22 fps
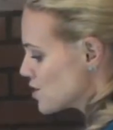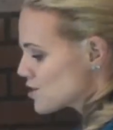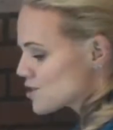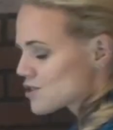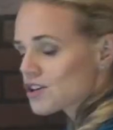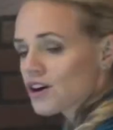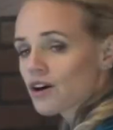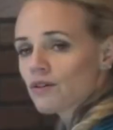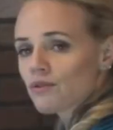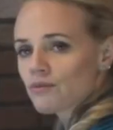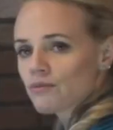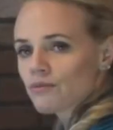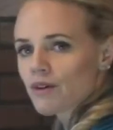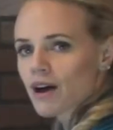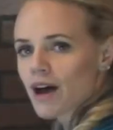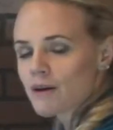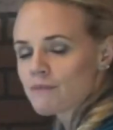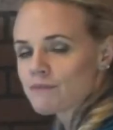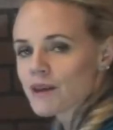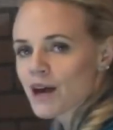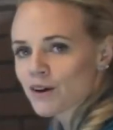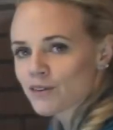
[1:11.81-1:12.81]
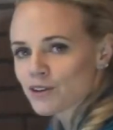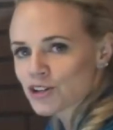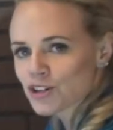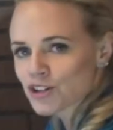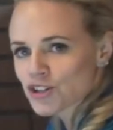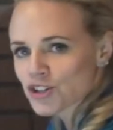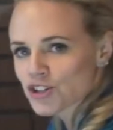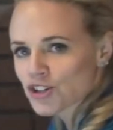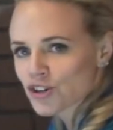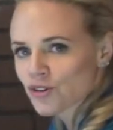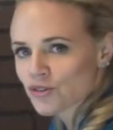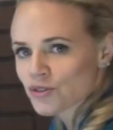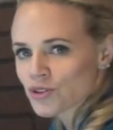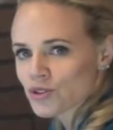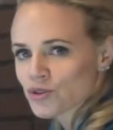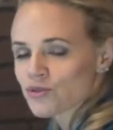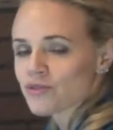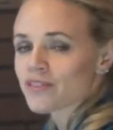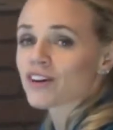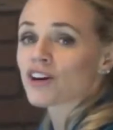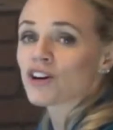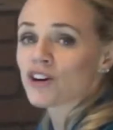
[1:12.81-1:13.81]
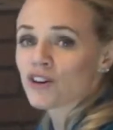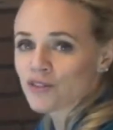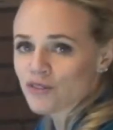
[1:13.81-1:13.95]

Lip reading: So I'm now going to show you the